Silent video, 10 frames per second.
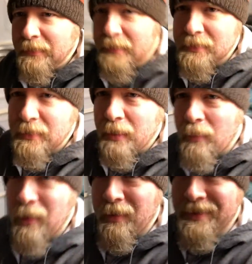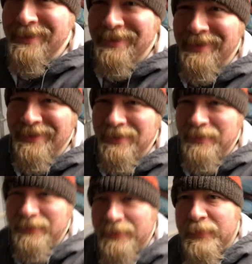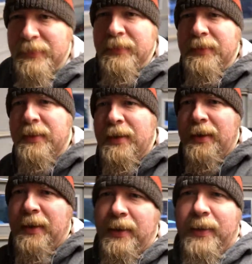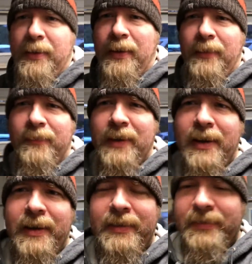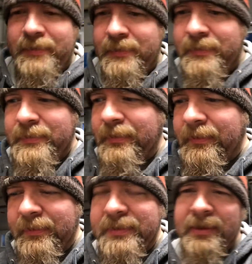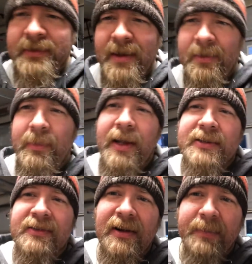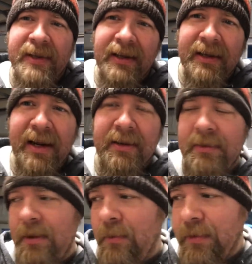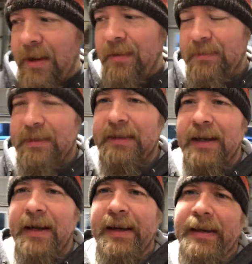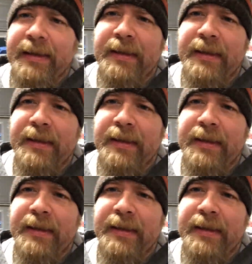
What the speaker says: strike water is on, and I've got a 10-gallon batch of Dropkick Nate going down today.